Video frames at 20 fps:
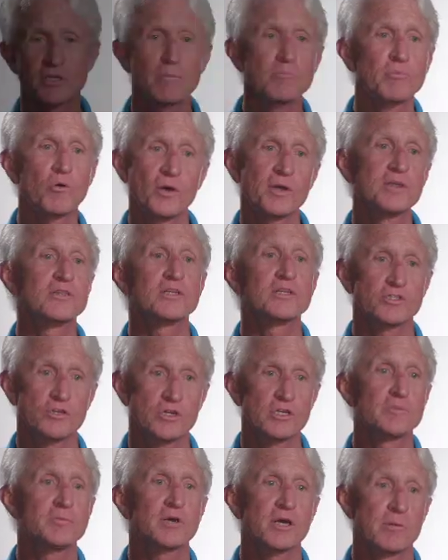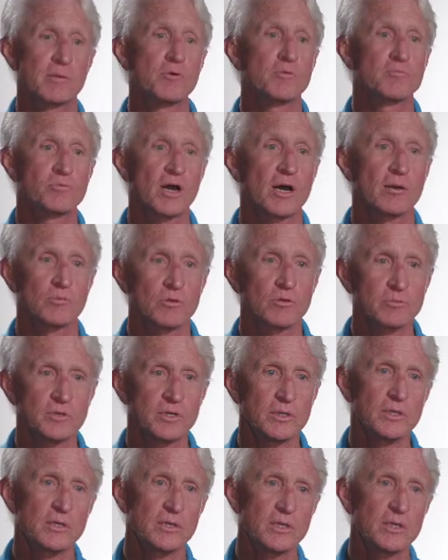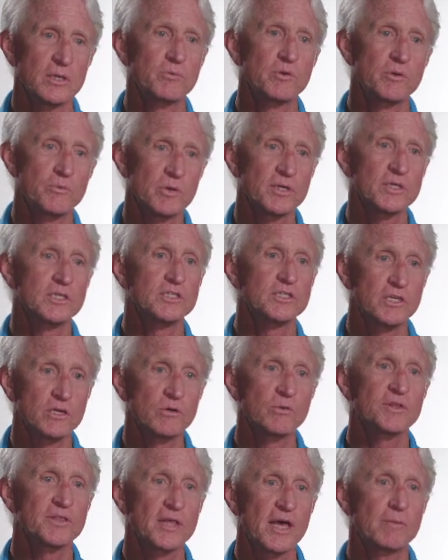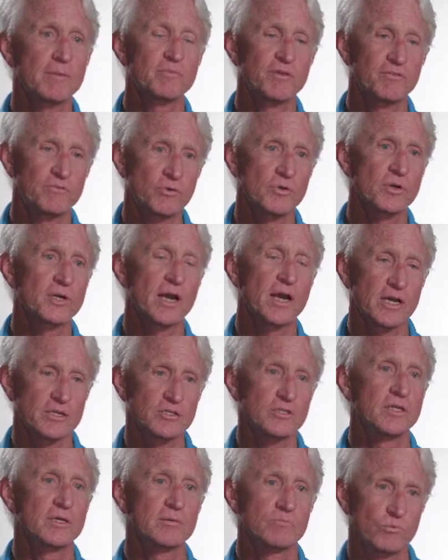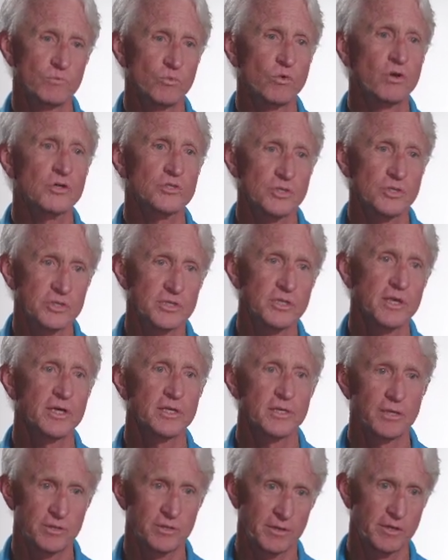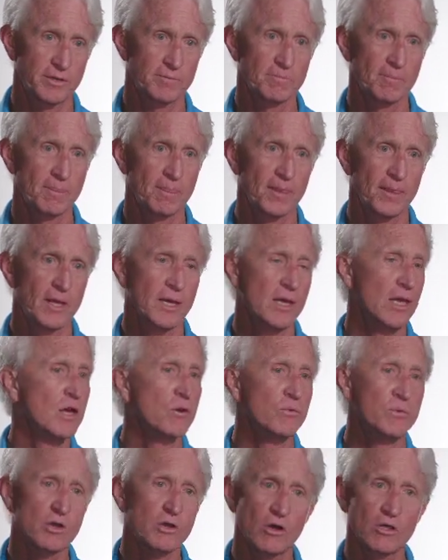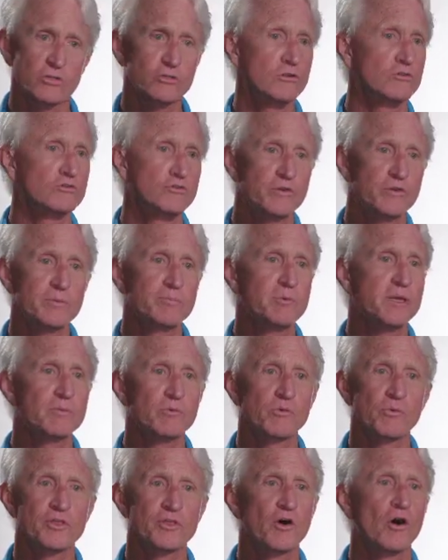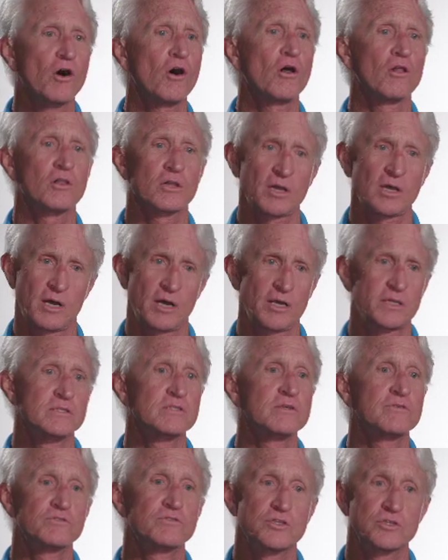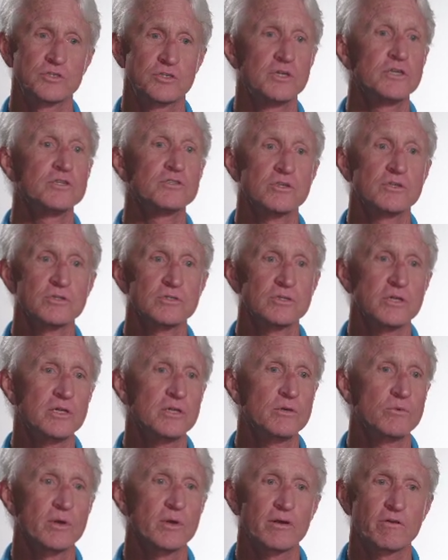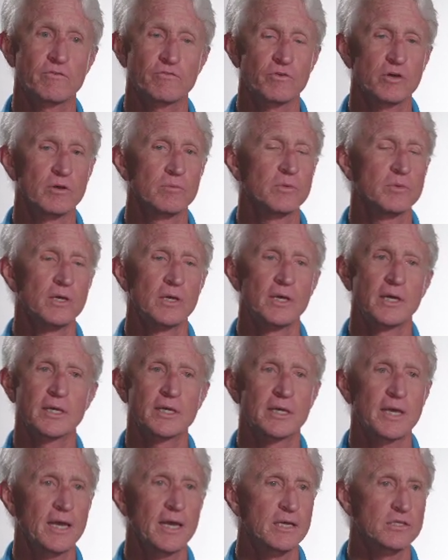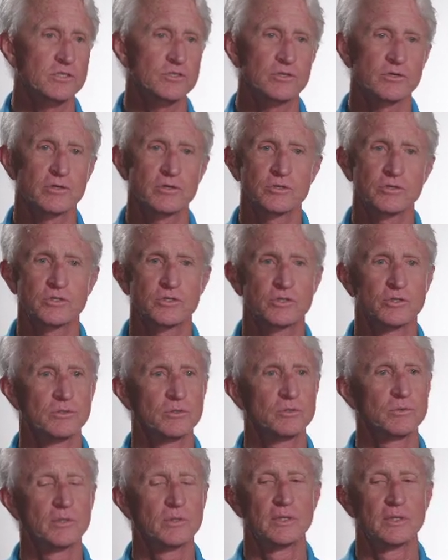some point it's going to become a problem, and we want to deal with that before it actually works into anything. We also treat people with all kinds of diseases, anywhere from cancer to